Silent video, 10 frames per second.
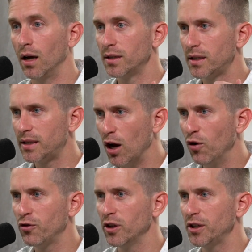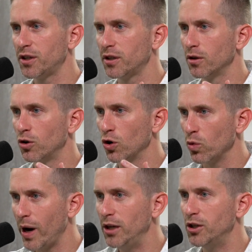selfless,
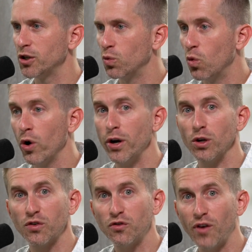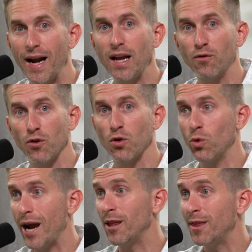courageous warriors fighting for the
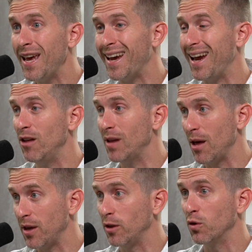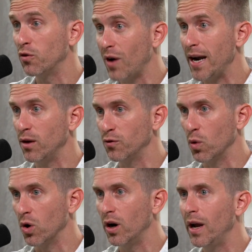right thing. And that thing they're fighting
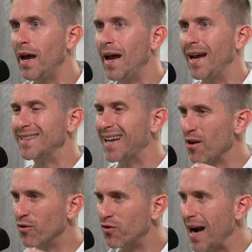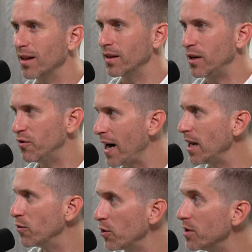for is not violently
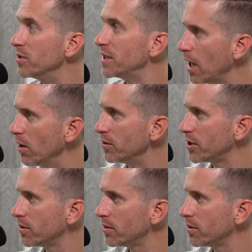fighting for themselves.